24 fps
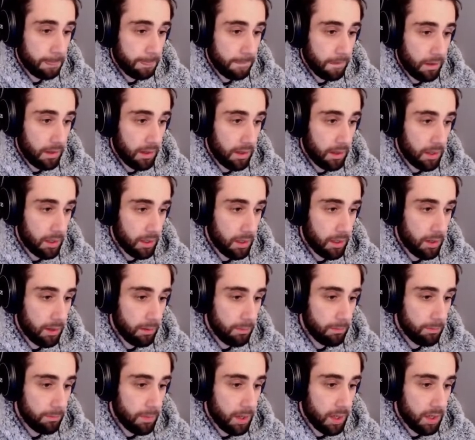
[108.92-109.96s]

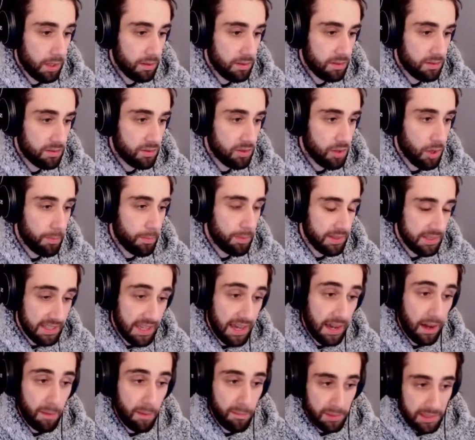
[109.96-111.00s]
So
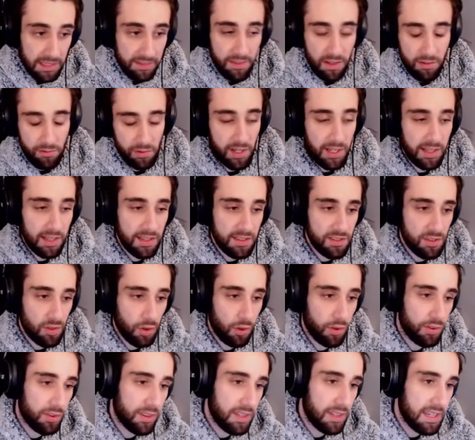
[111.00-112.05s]
I believe they're running this
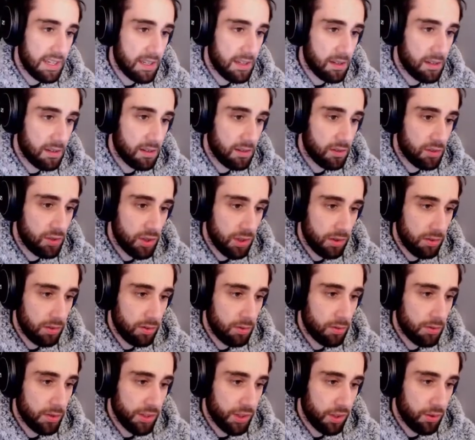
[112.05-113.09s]
on the
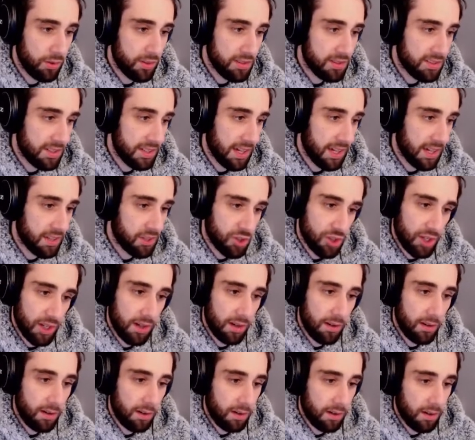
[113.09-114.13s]
new Unity
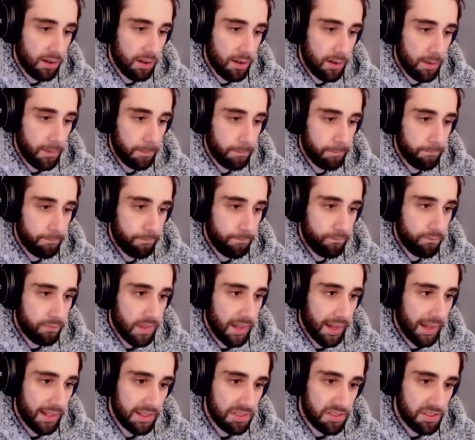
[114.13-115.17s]
engine,
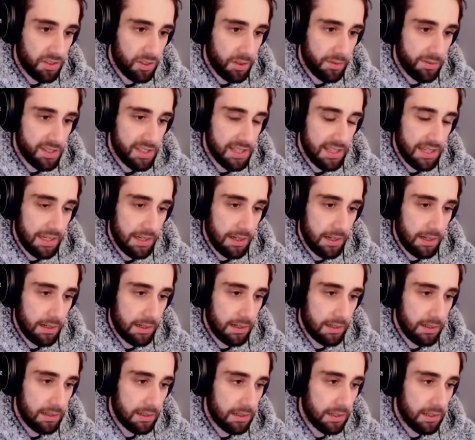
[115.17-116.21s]
and this is obviously a